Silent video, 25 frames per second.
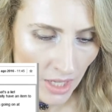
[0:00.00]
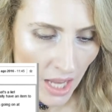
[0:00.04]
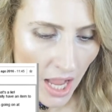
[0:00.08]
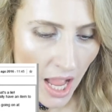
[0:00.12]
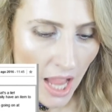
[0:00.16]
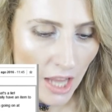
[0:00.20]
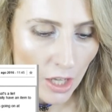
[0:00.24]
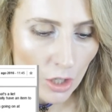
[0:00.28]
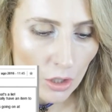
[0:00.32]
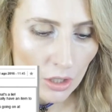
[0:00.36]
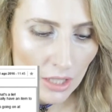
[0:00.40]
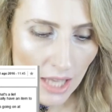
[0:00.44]

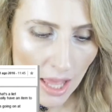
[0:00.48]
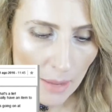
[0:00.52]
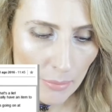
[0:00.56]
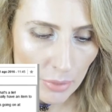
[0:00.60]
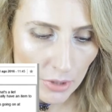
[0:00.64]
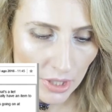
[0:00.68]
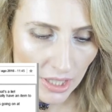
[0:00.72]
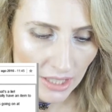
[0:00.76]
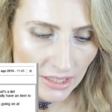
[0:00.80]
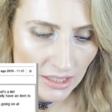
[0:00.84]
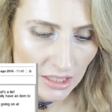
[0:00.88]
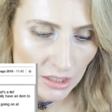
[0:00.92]
I
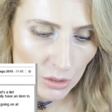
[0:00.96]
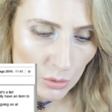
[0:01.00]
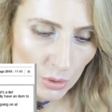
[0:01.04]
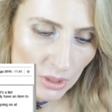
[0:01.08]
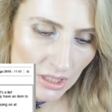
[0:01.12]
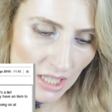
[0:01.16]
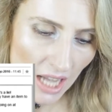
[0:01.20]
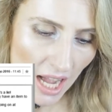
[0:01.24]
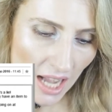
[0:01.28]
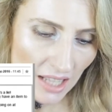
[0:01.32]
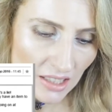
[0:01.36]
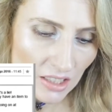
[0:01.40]
collaborated
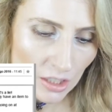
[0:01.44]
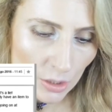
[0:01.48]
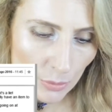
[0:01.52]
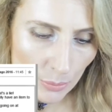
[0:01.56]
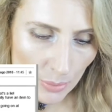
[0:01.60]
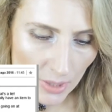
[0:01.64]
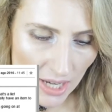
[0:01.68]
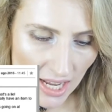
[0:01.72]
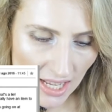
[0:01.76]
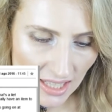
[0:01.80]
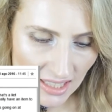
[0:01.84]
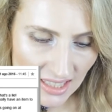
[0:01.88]
with other
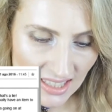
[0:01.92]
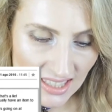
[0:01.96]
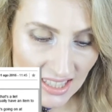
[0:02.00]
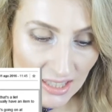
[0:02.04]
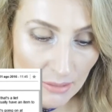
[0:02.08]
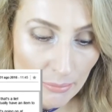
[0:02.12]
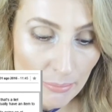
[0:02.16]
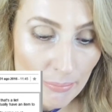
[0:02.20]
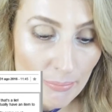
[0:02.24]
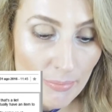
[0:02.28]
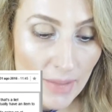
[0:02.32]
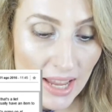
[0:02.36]
brands
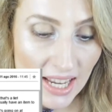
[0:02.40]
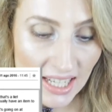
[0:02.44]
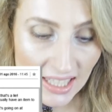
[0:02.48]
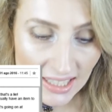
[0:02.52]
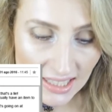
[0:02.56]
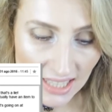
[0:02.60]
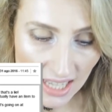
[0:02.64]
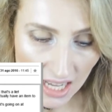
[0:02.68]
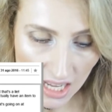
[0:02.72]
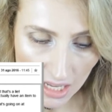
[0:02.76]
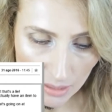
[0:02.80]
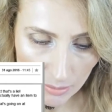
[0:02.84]

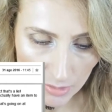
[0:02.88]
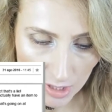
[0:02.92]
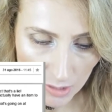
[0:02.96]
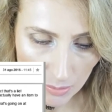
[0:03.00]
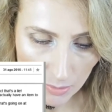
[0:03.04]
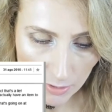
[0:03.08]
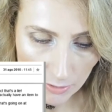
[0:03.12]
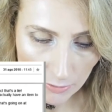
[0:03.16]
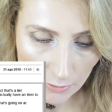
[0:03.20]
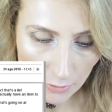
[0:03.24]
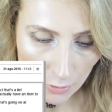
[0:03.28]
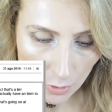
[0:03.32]
many times
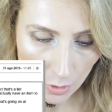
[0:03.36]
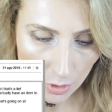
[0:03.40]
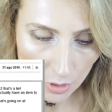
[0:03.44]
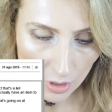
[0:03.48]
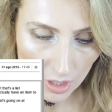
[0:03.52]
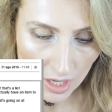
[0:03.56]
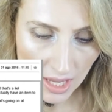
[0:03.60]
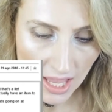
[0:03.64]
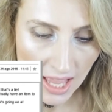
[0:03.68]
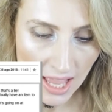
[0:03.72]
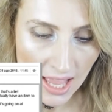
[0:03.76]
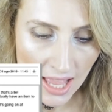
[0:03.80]

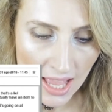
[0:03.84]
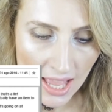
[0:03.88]
before,